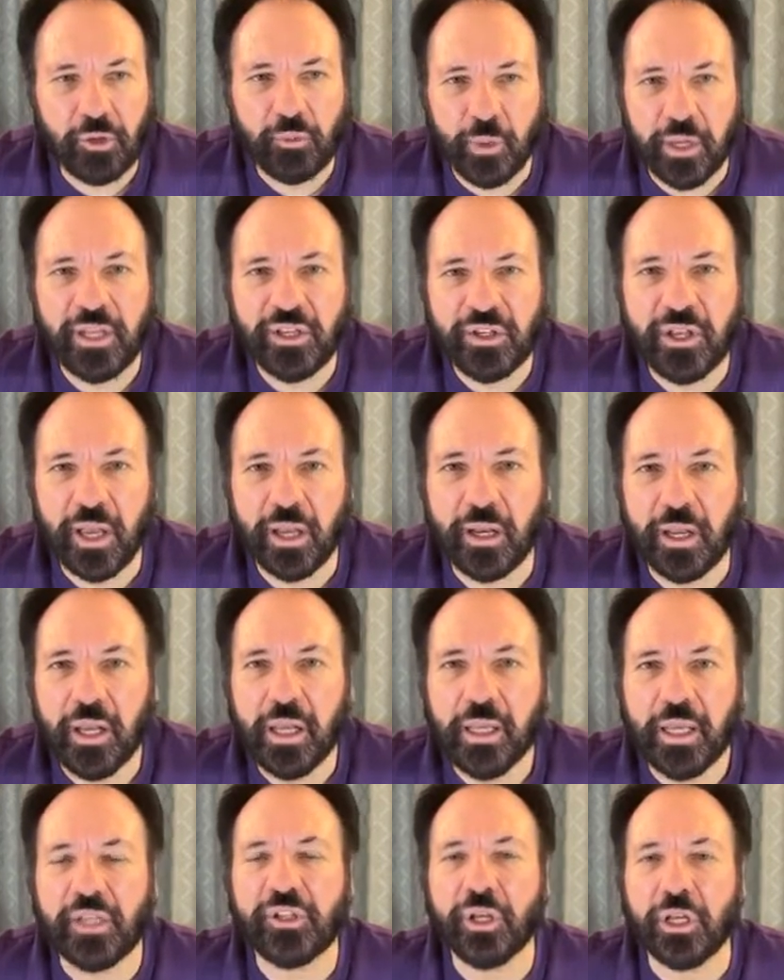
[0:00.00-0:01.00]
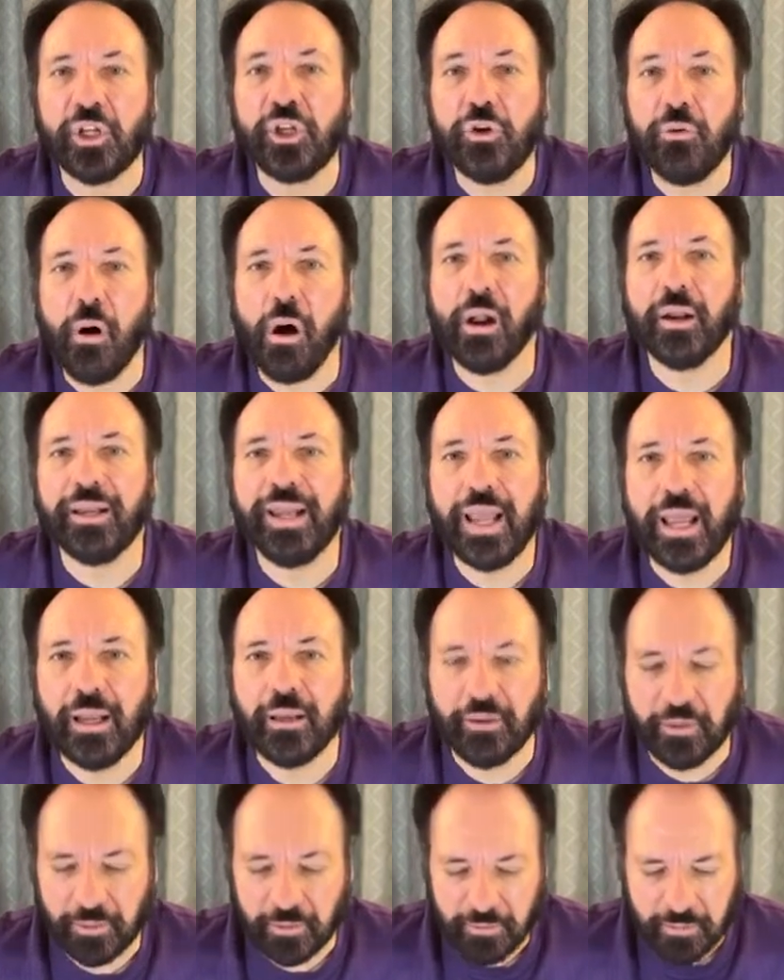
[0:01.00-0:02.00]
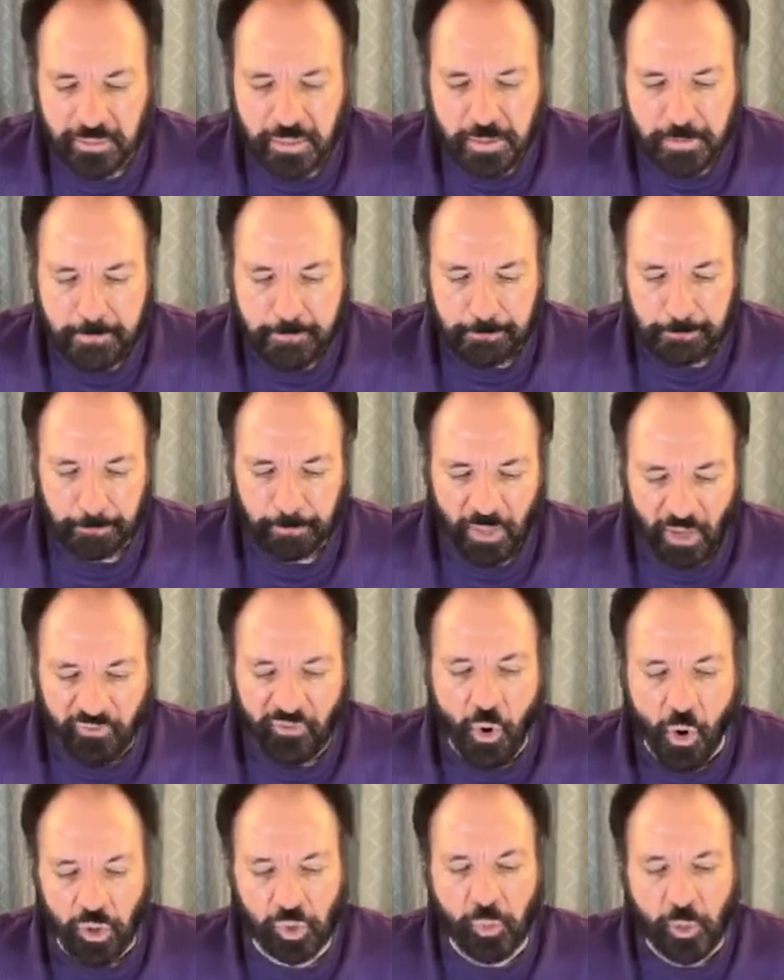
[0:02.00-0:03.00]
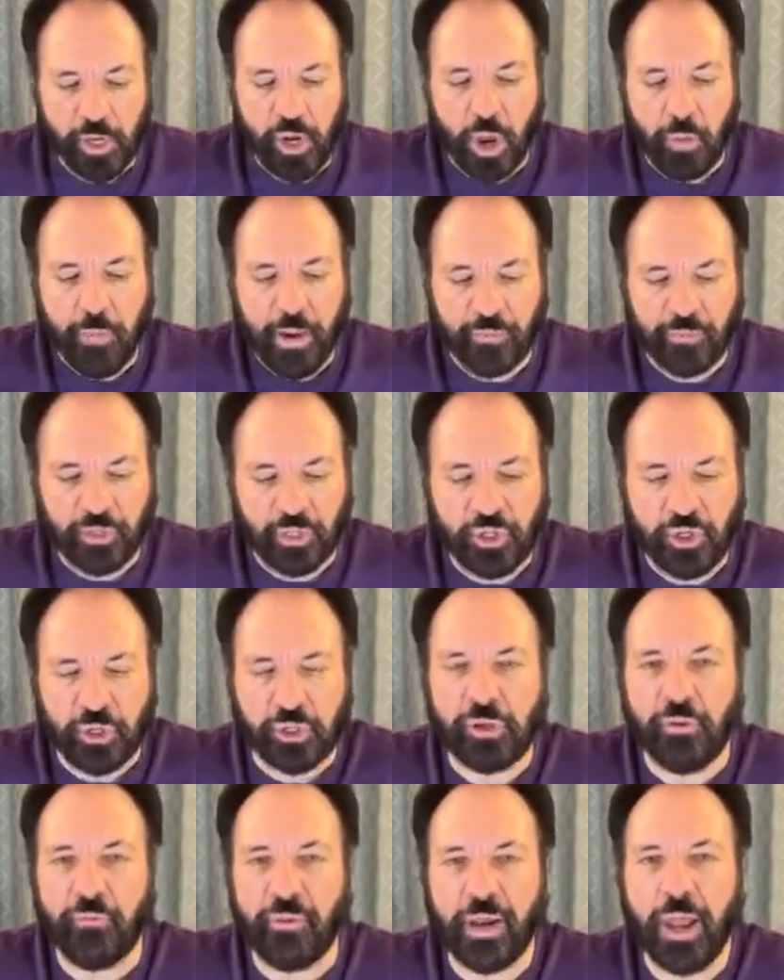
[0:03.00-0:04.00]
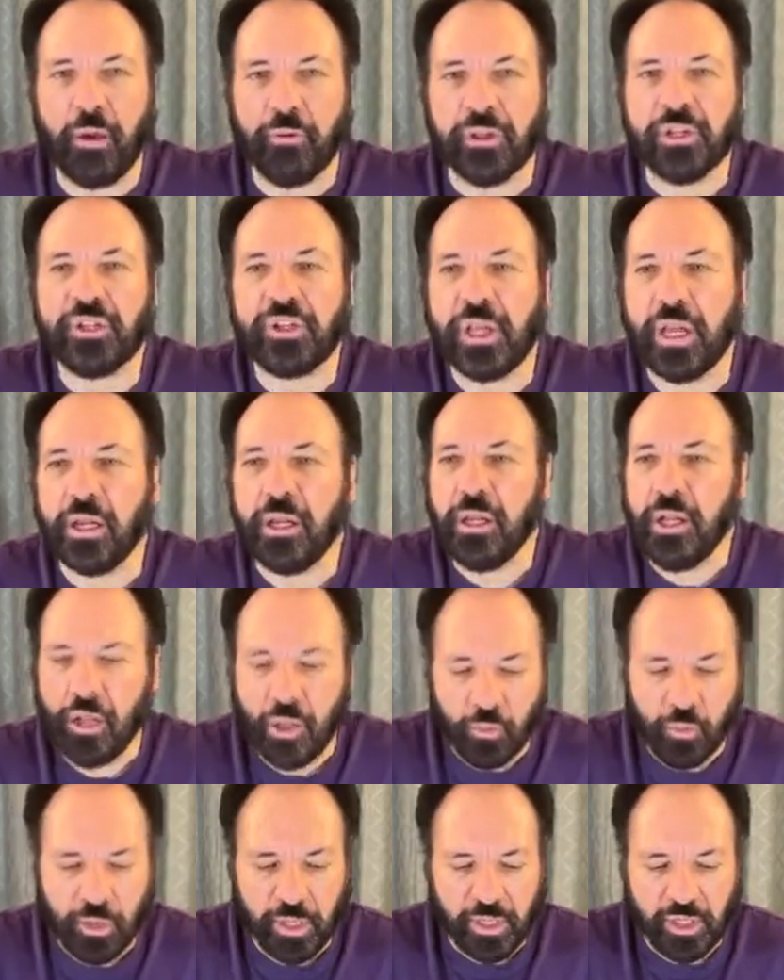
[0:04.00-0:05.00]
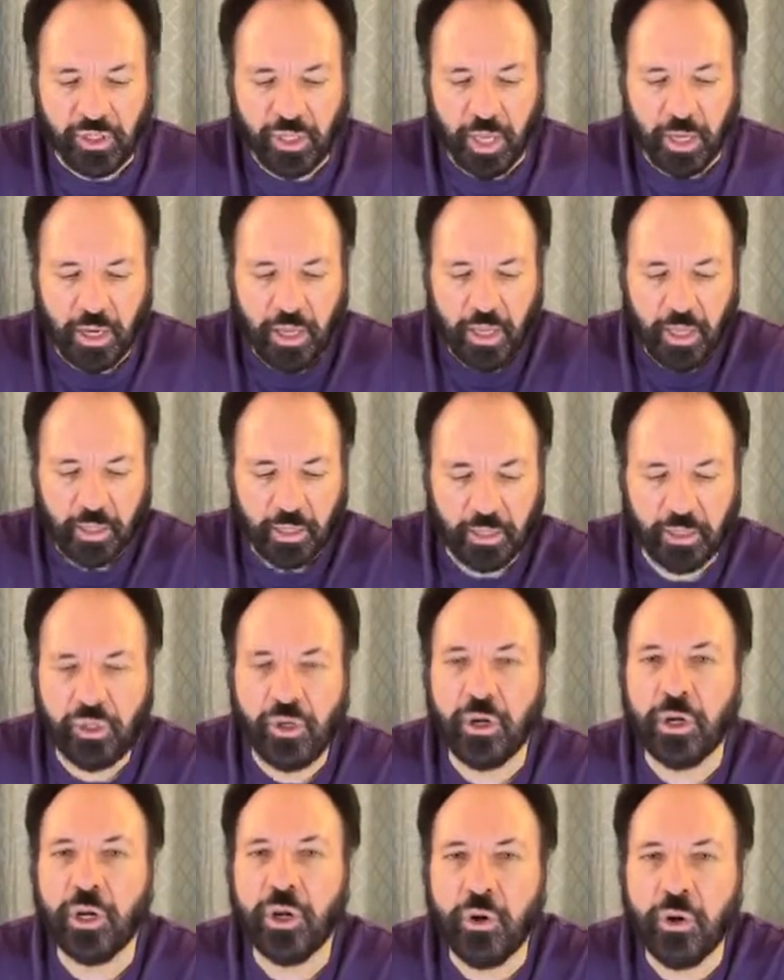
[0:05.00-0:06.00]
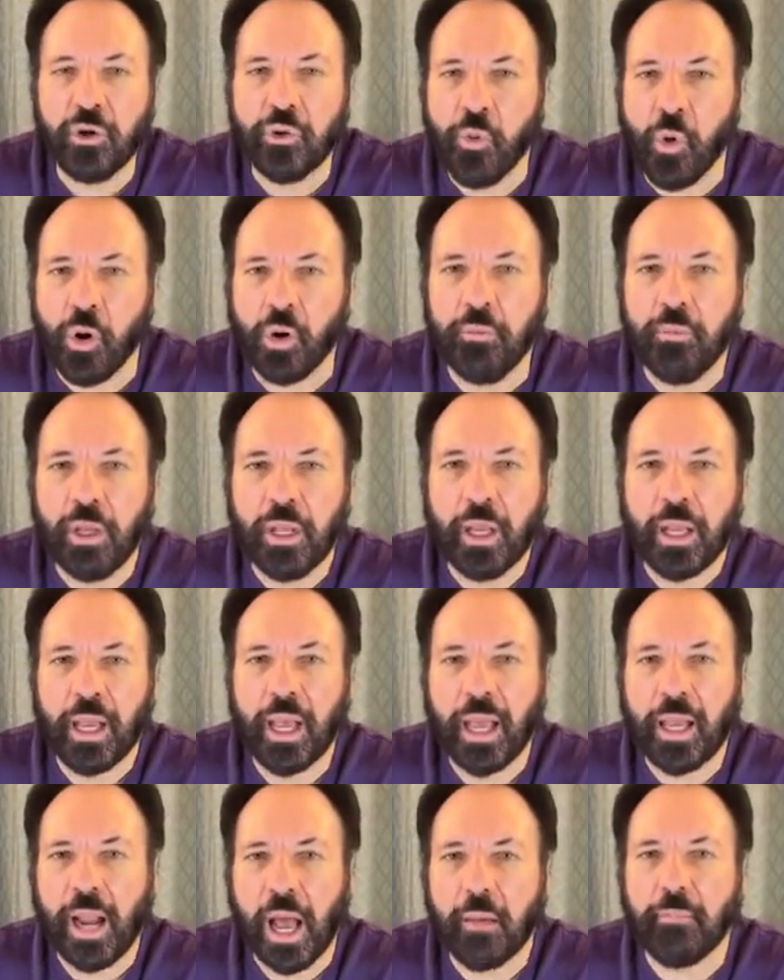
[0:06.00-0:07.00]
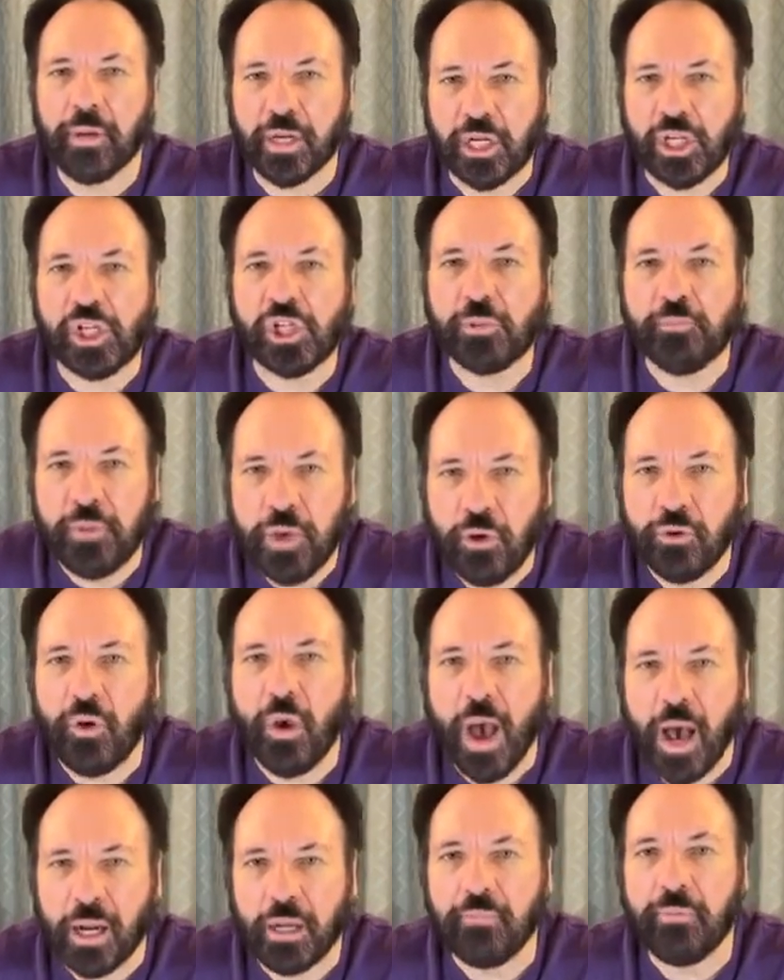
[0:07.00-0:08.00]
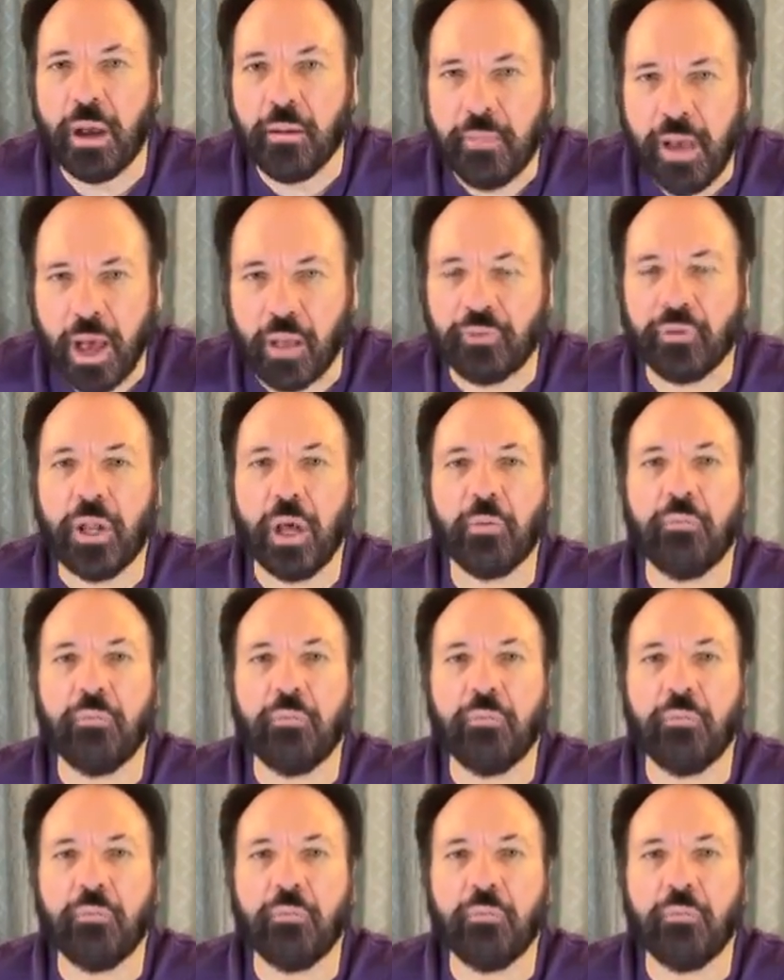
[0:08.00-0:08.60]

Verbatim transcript: That's what he said. He said, You are dead. Of course, we know about the church of the Laodicea when he said, You're lukewarm and I'm going to spew you out of my mouth.